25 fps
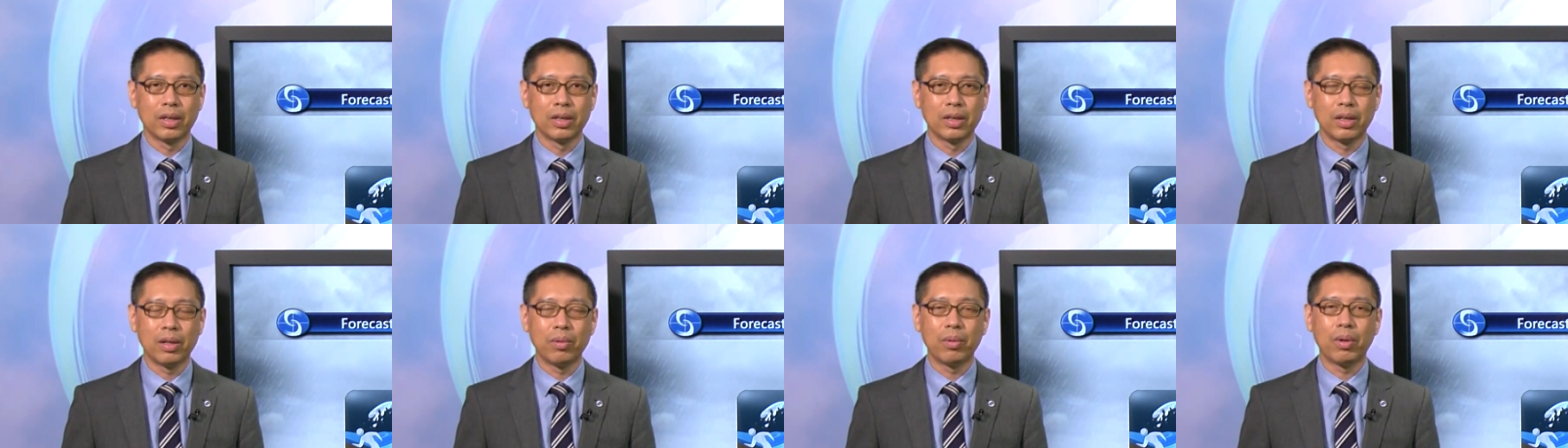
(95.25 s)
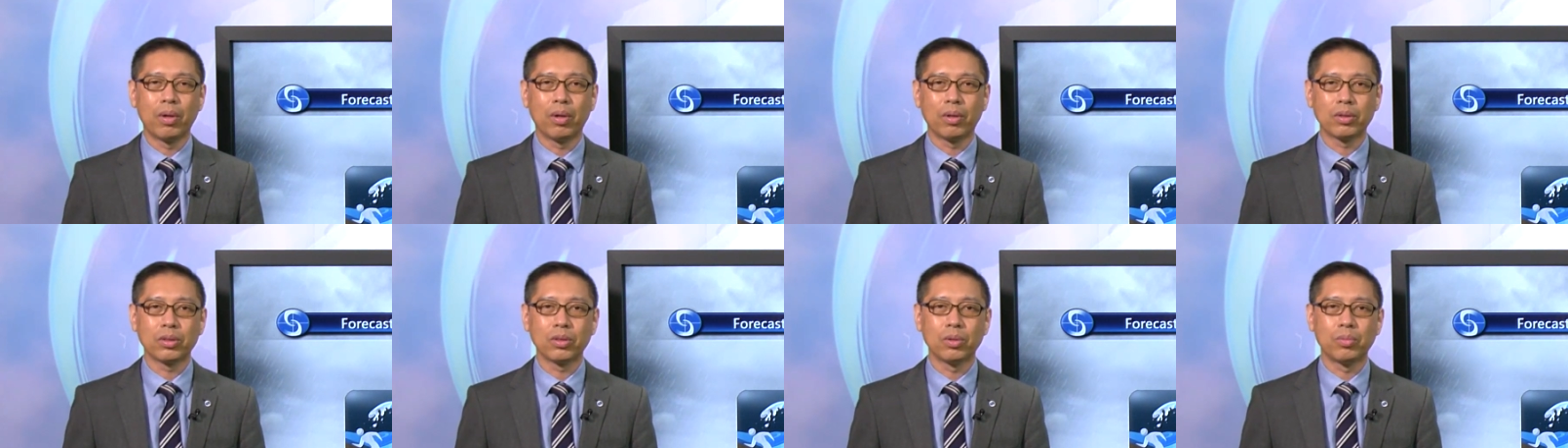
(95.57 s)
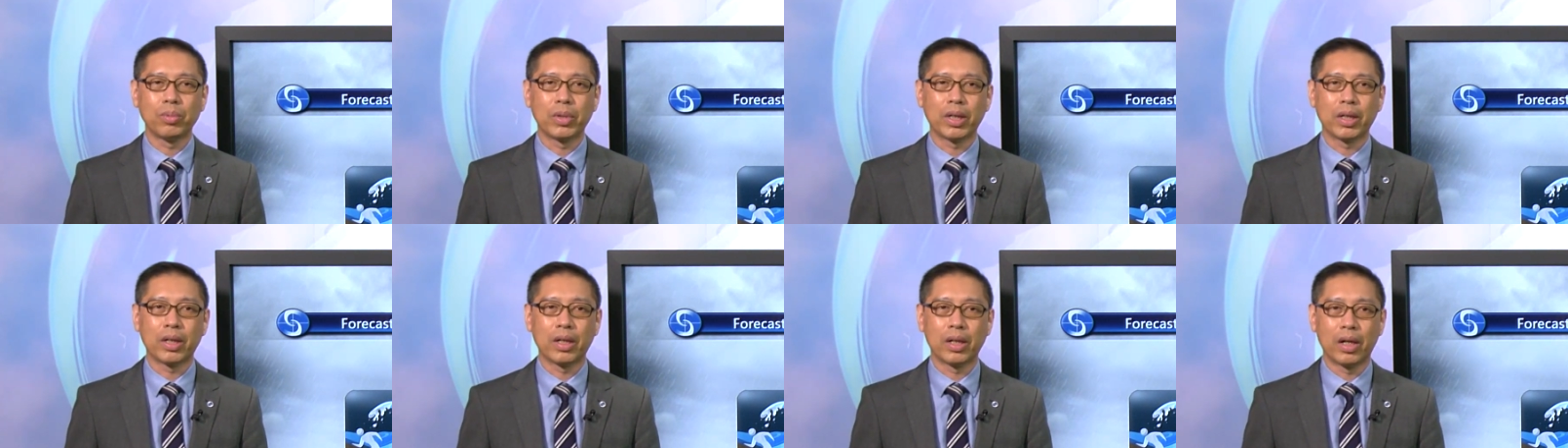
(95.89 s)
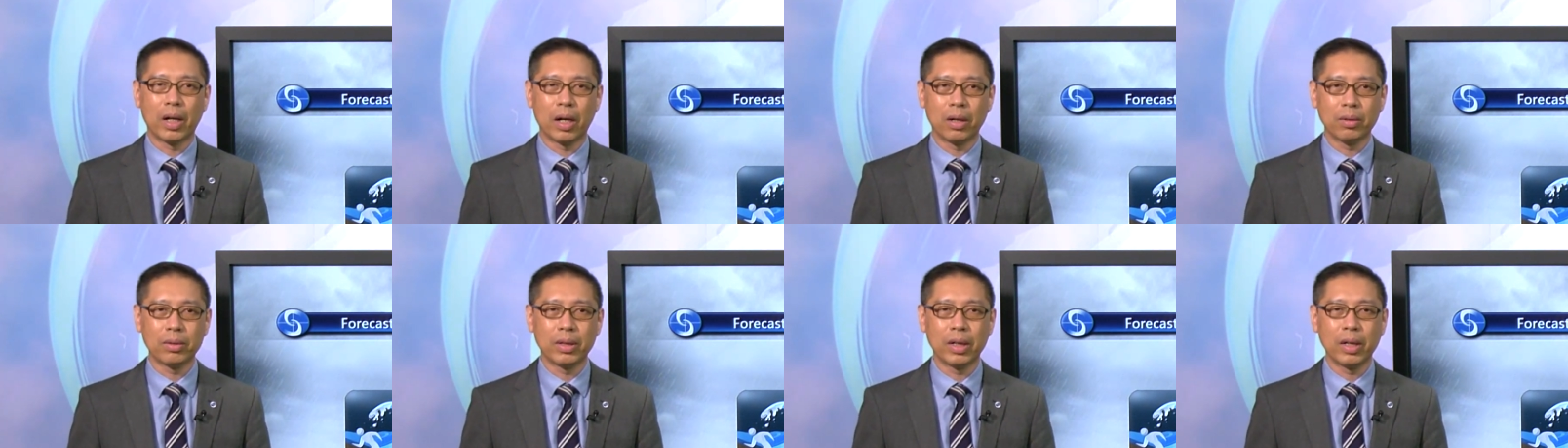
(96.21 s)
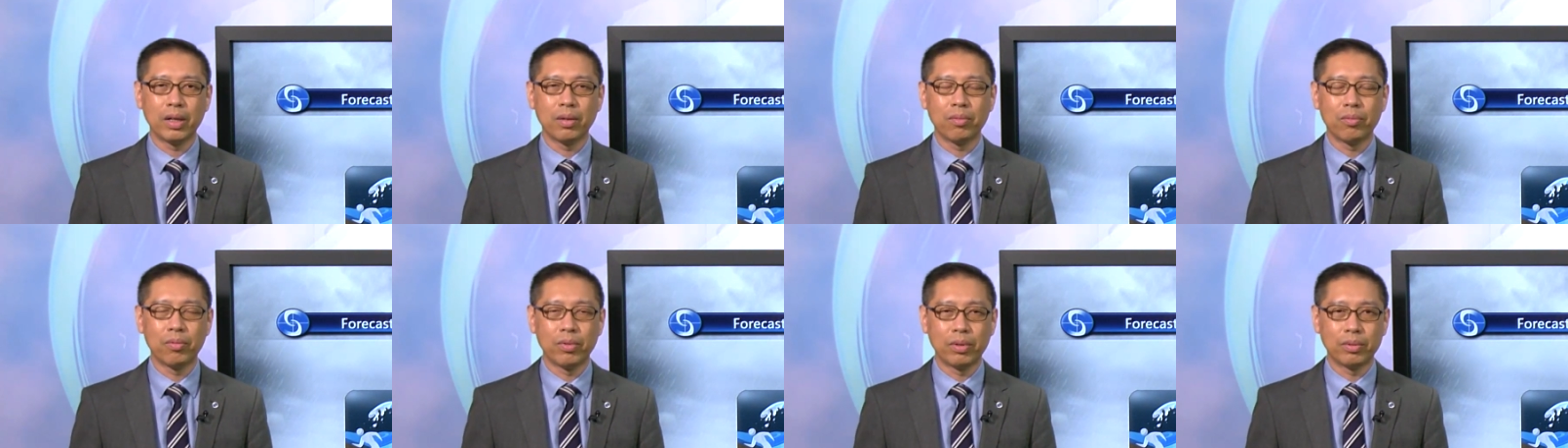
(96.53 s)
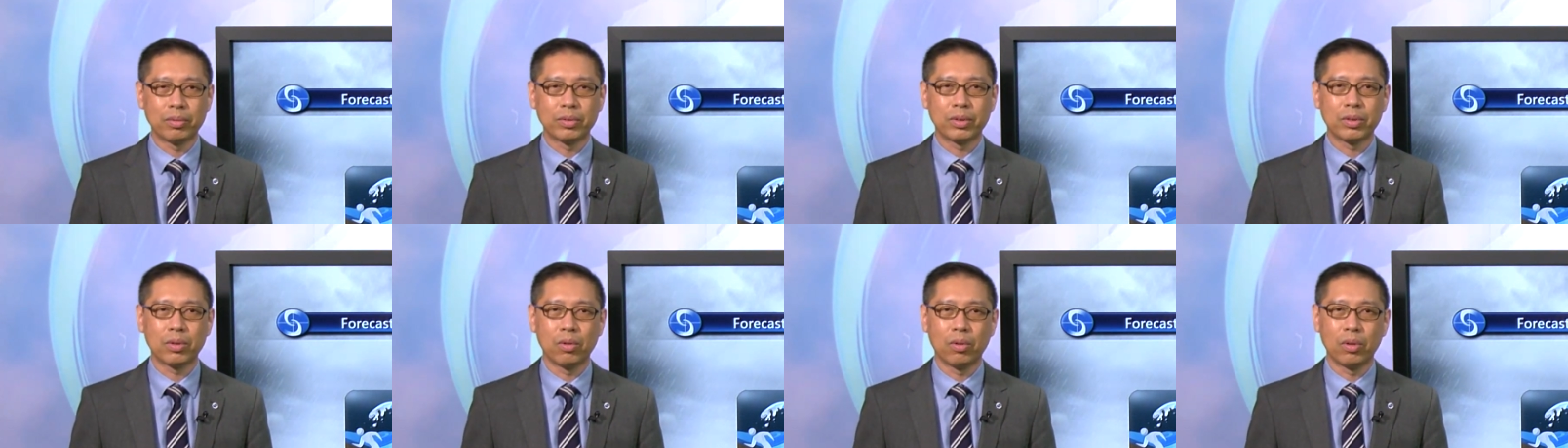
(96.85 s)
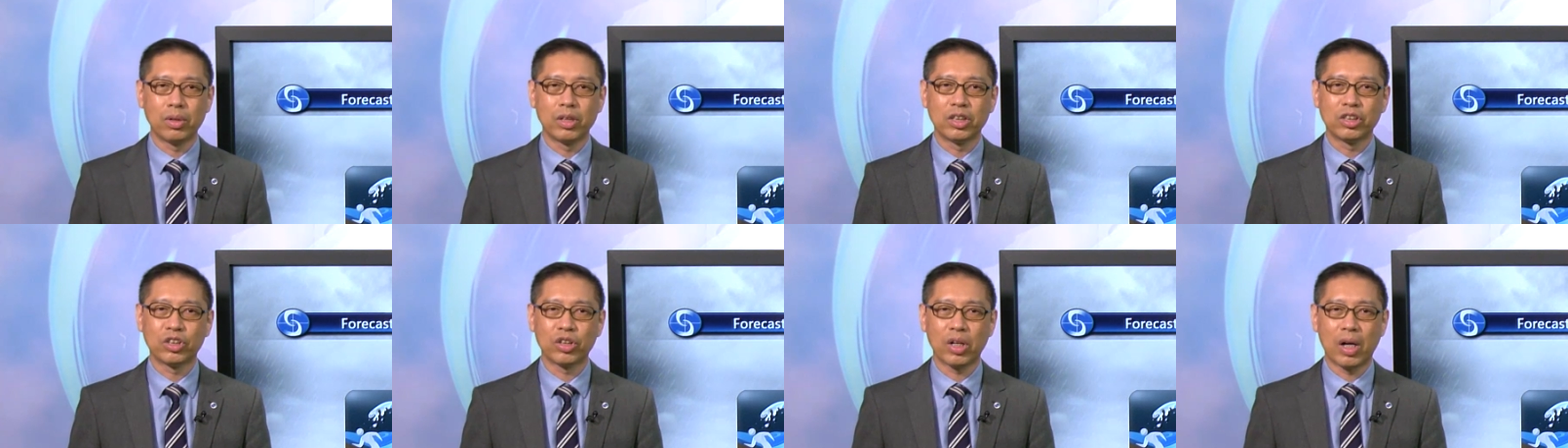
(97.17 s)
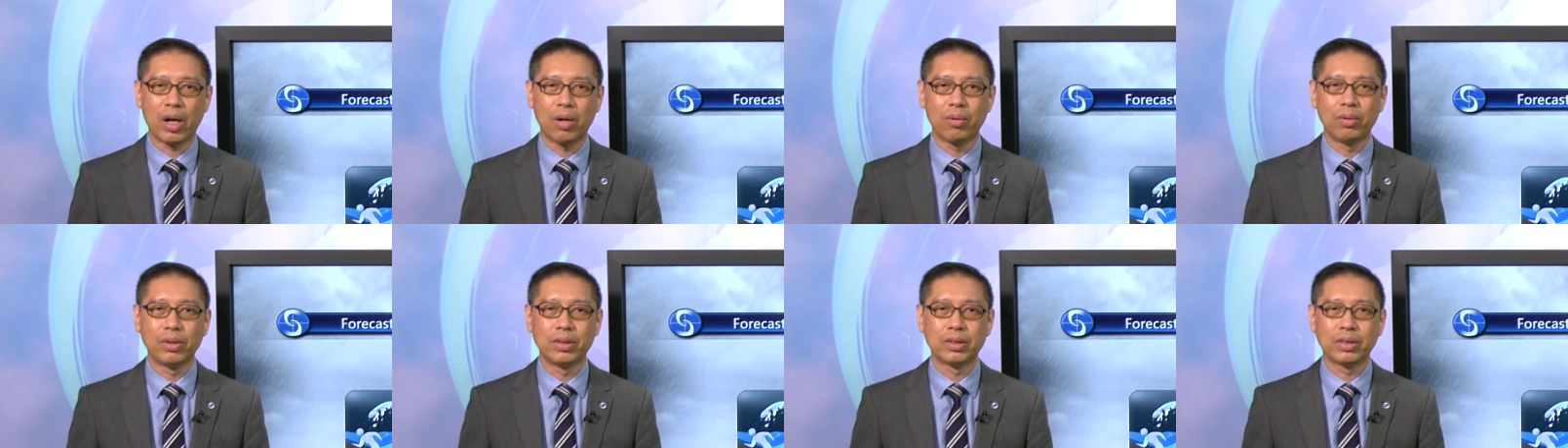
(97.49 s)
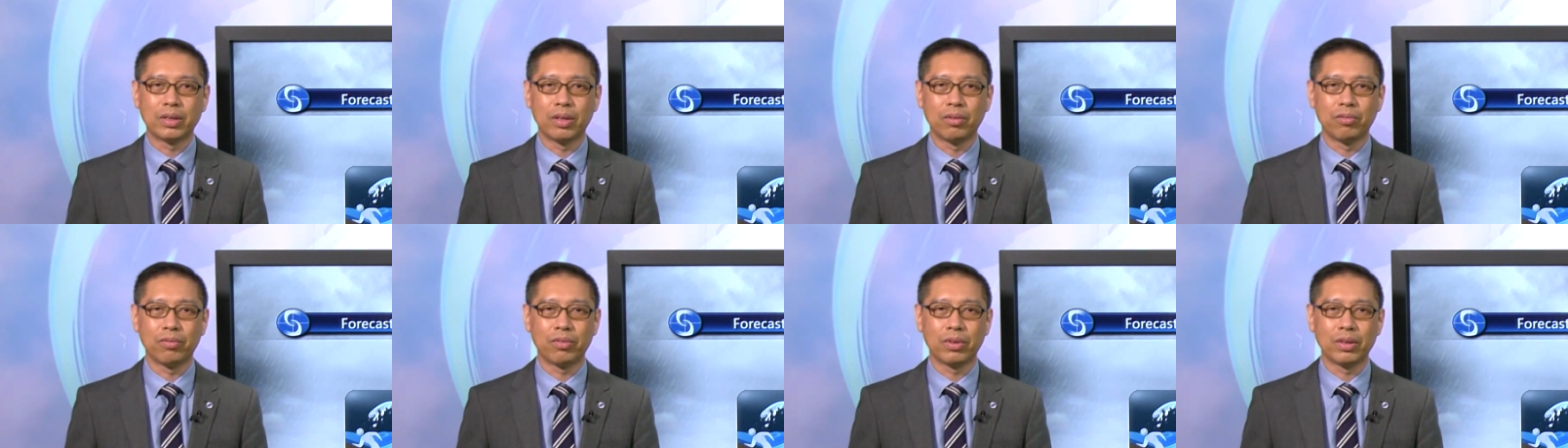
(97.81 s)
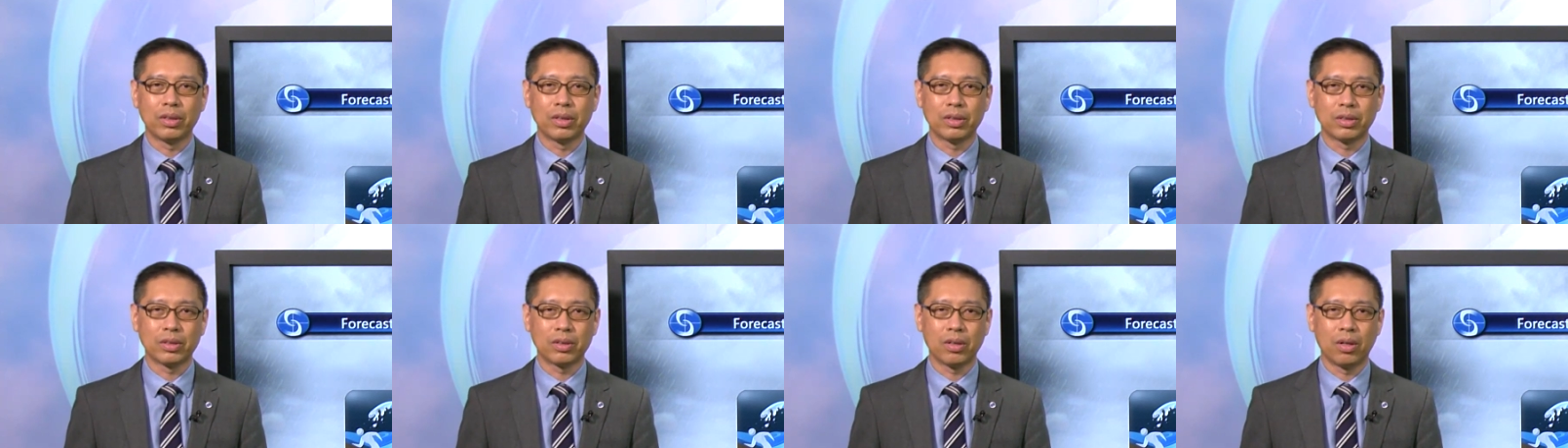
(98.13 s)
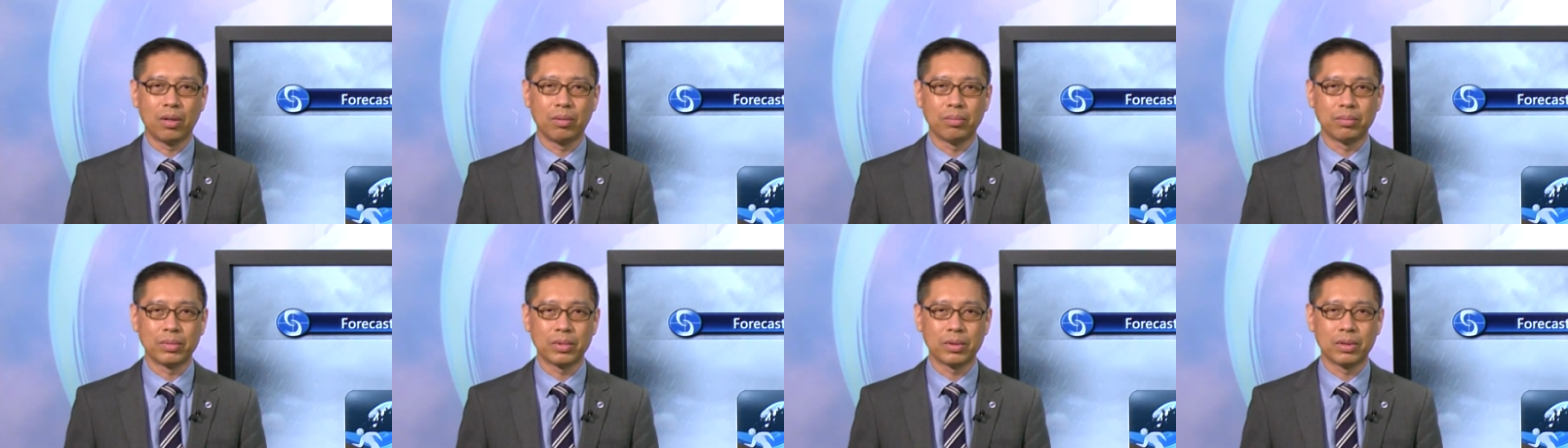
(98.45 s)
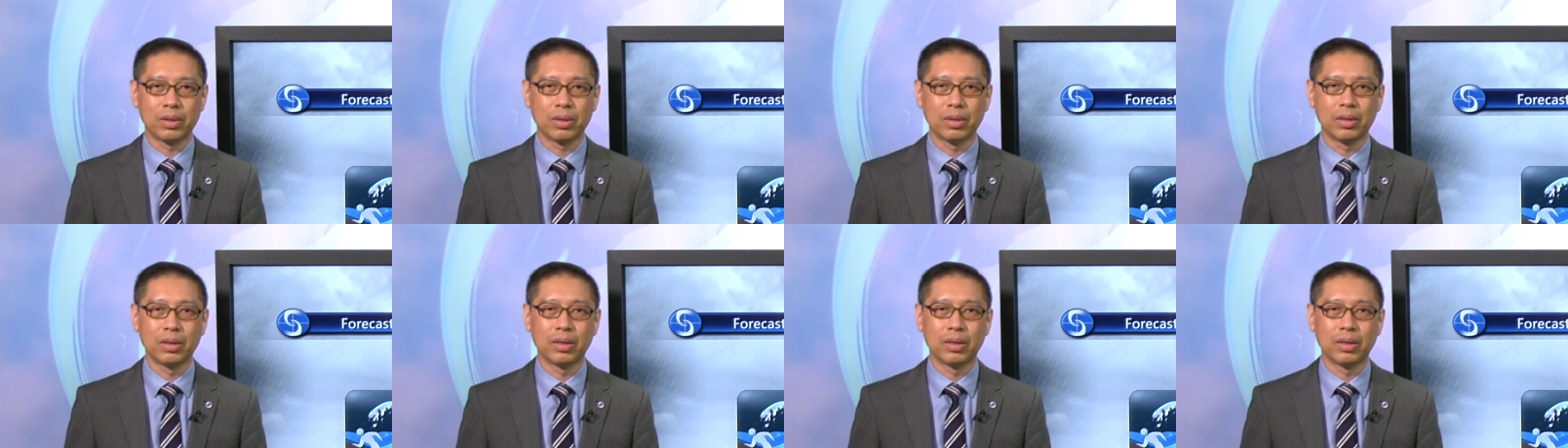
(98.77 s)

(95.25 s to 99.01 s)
It will also be cloudy with scurry showers and thunderstorms.